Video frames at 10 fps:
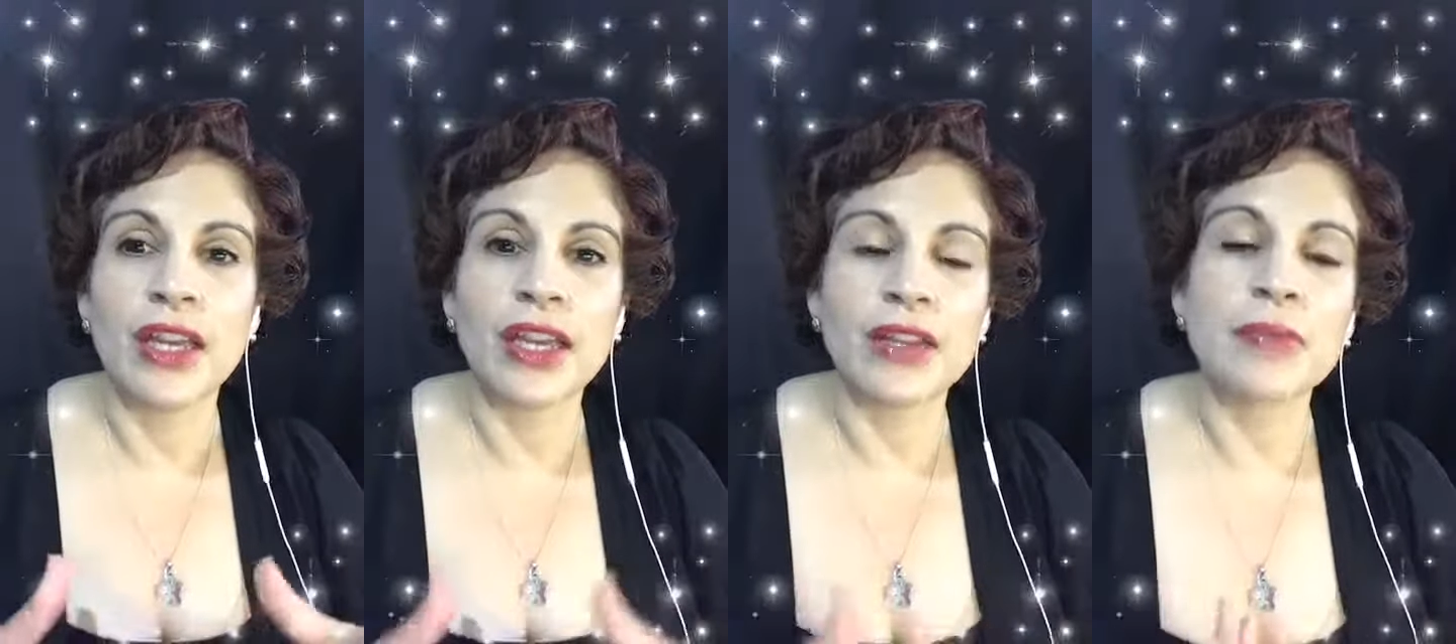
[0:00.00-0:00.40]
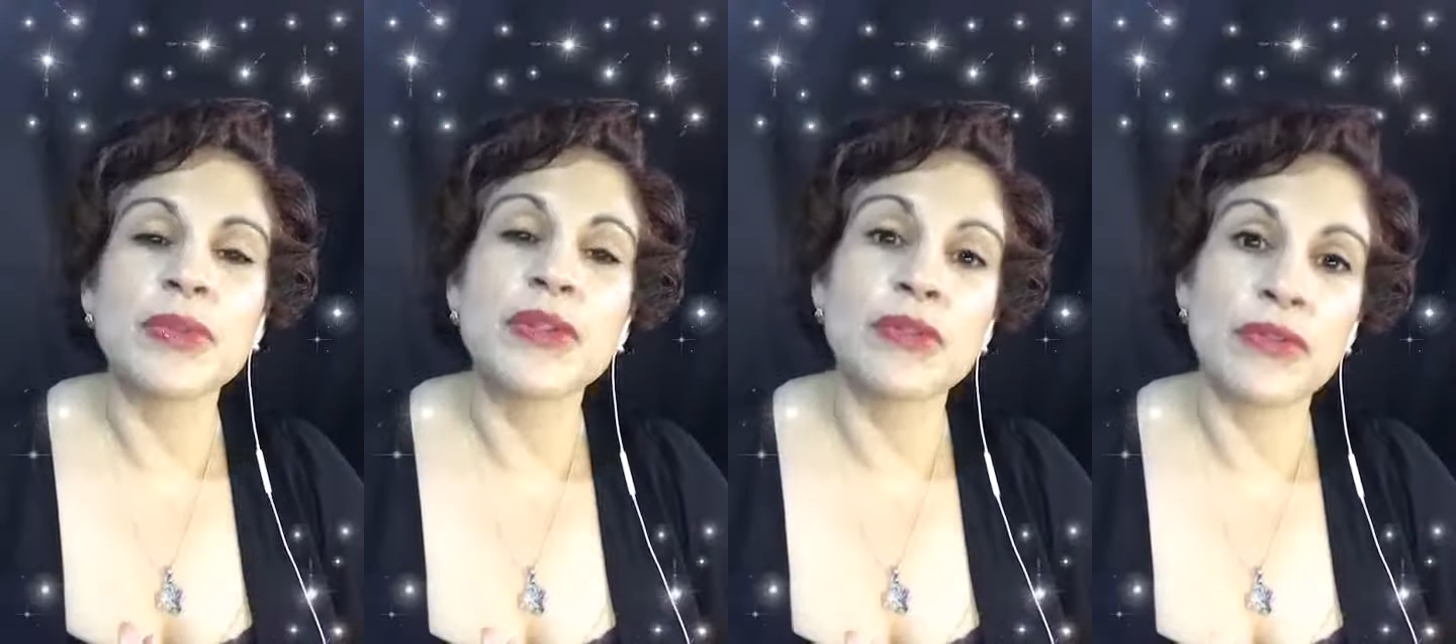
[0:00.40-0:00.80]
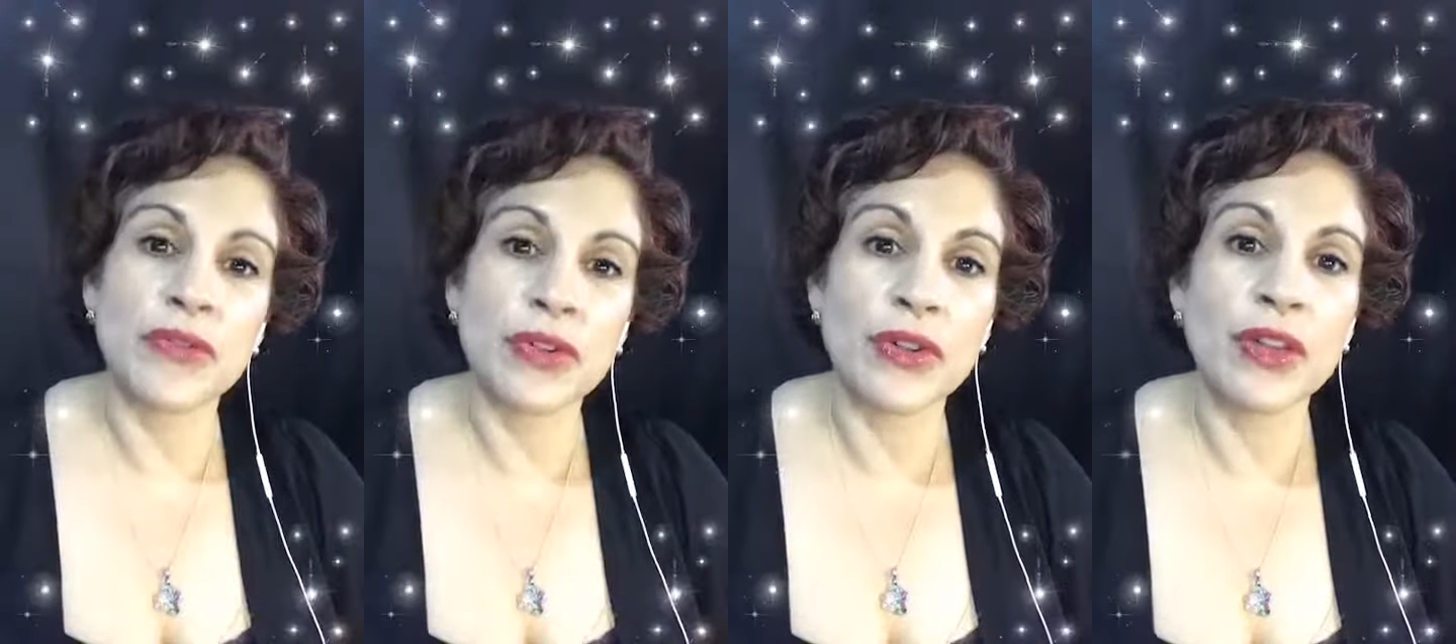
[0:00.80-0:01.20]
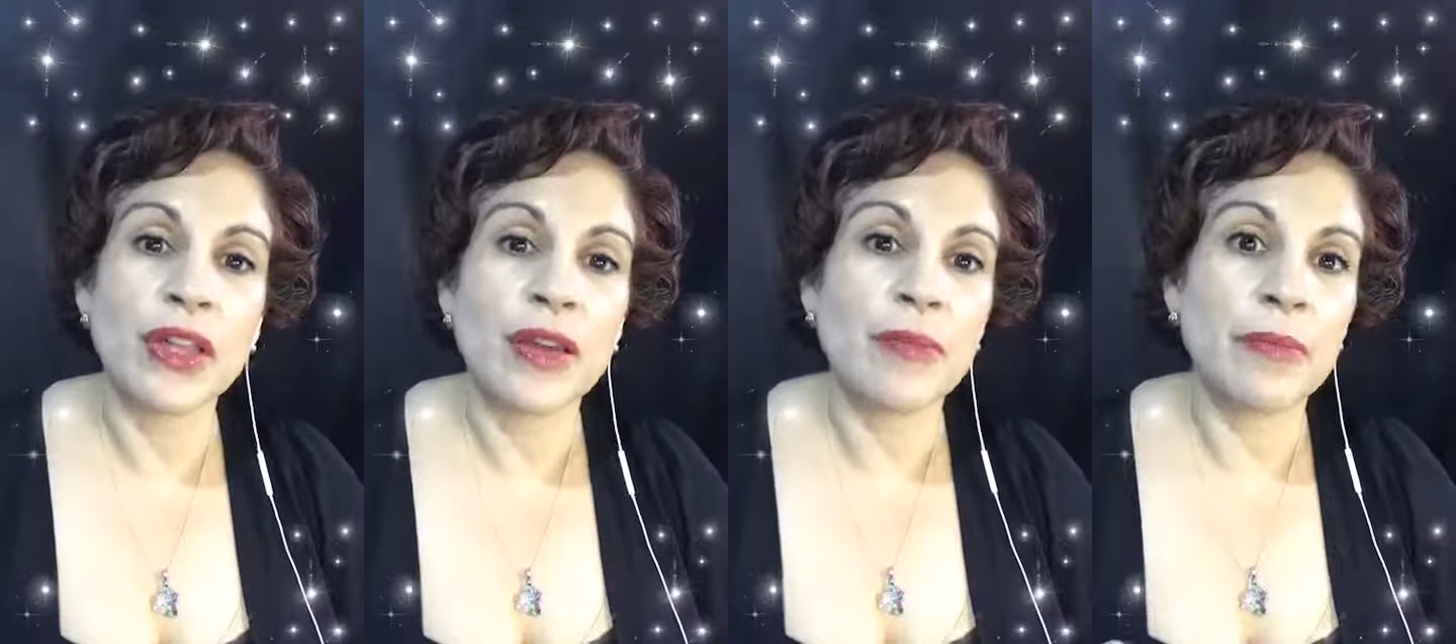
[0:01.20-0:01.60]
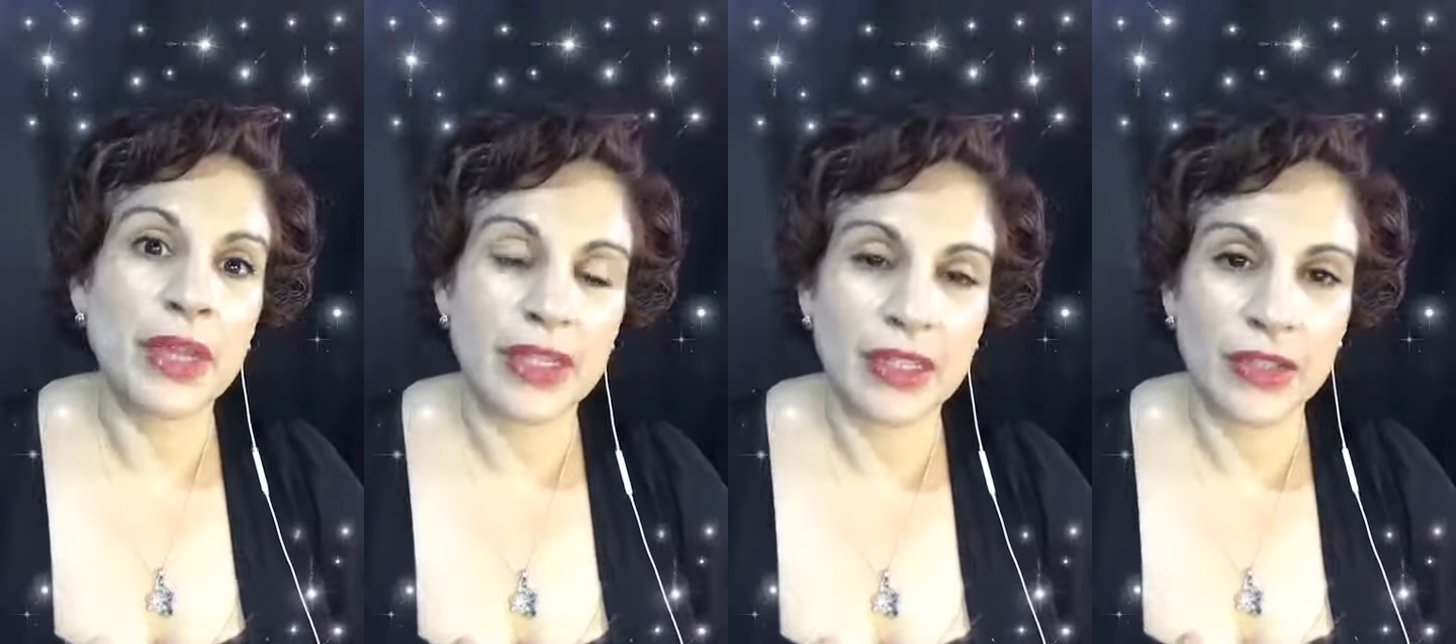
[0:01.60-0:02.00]
in a beautiful
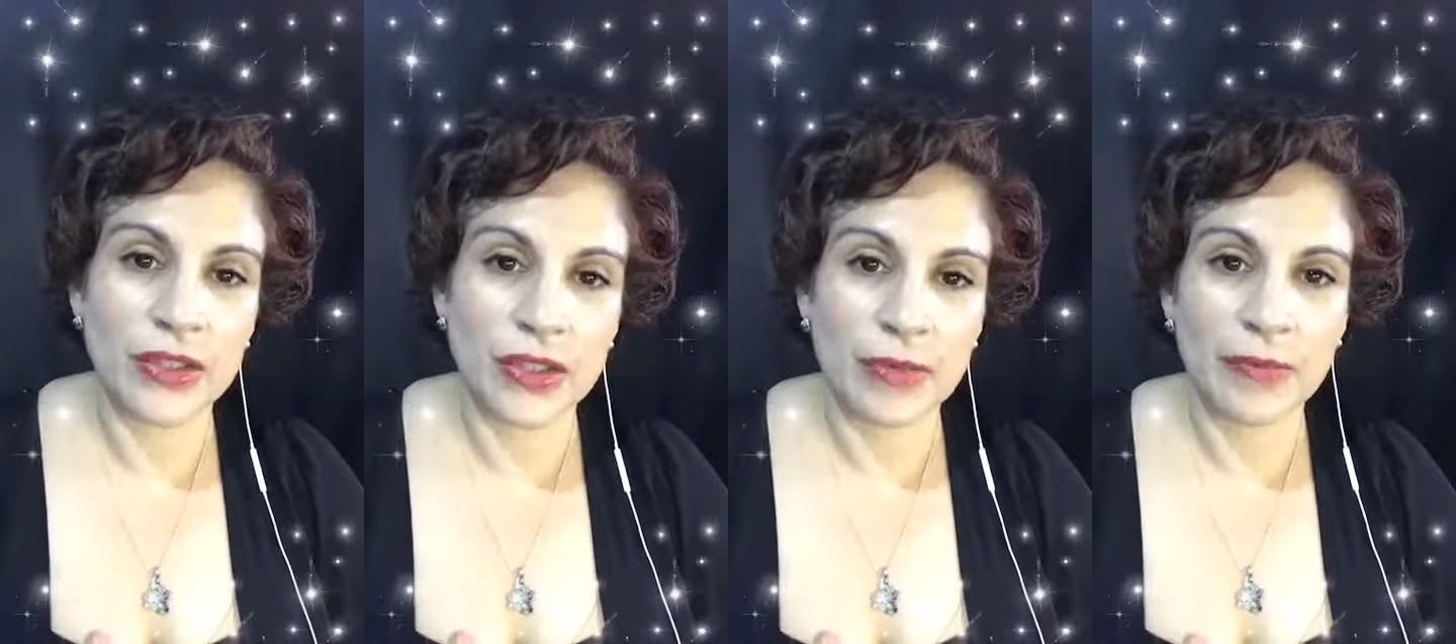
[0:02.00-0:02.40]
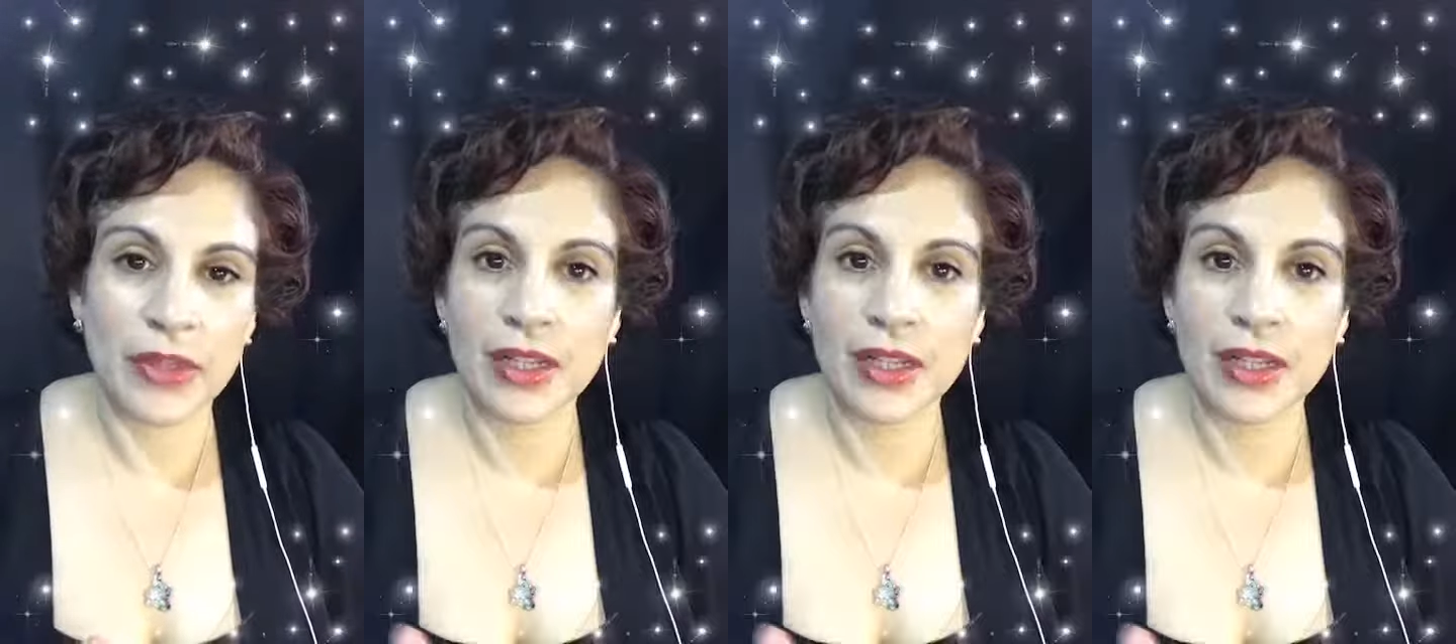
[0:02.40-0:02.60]
meditation